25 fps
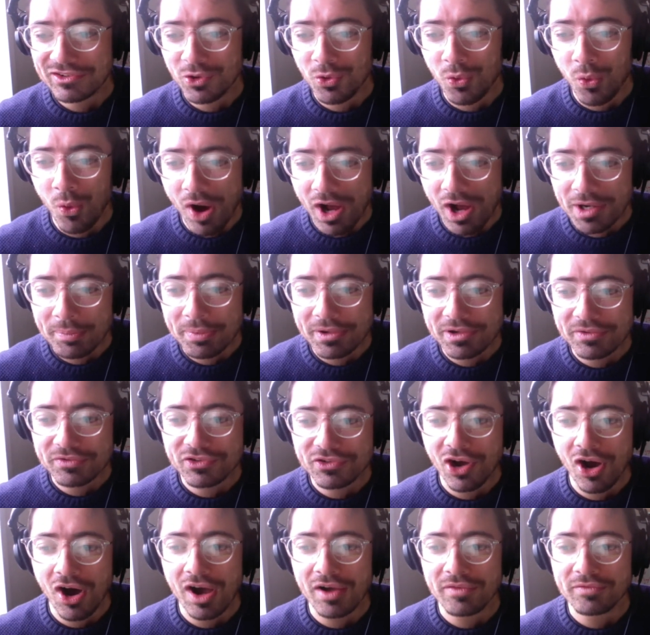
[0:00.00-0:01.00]
quite a bit of
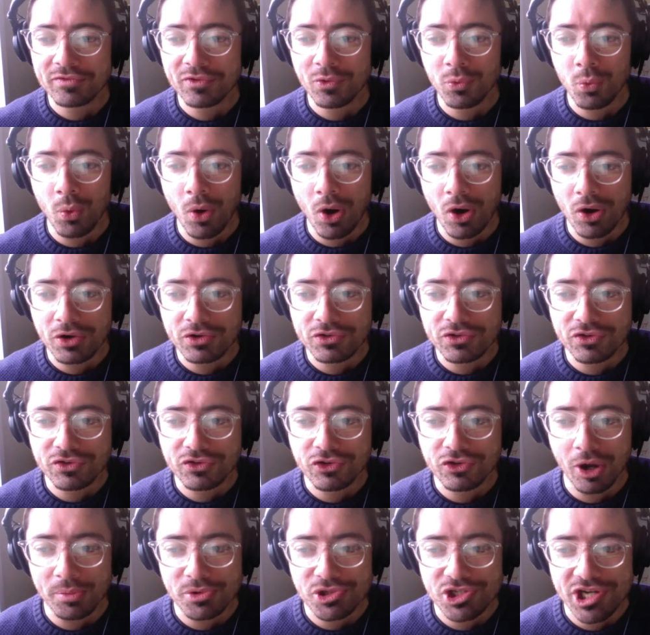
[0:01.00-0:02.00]
time for Warren to
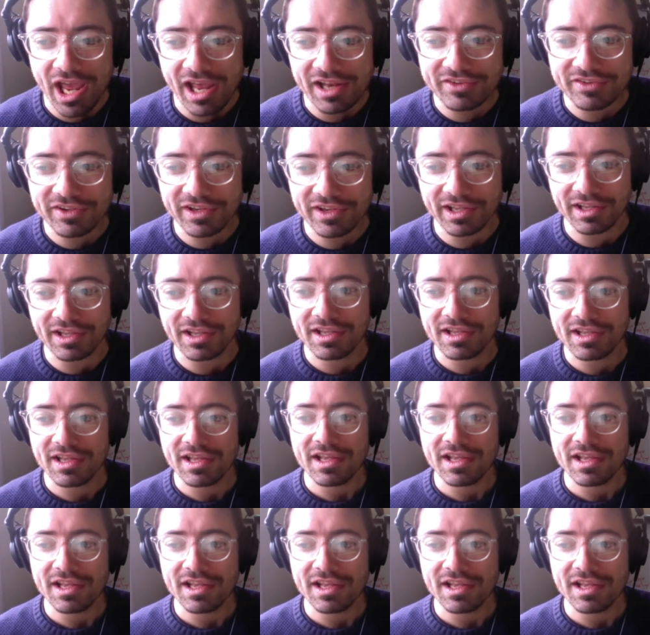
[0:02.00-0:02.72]
stop chanting.